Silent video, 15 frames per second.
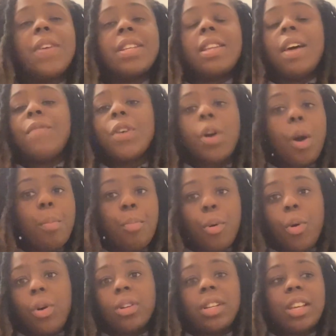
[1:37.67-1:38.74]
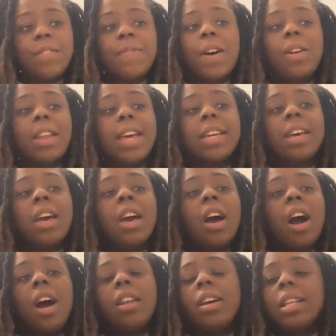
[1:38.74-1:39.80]
I never got bored. It felt like
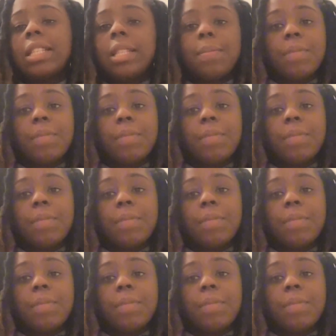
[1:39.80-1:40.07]
I learned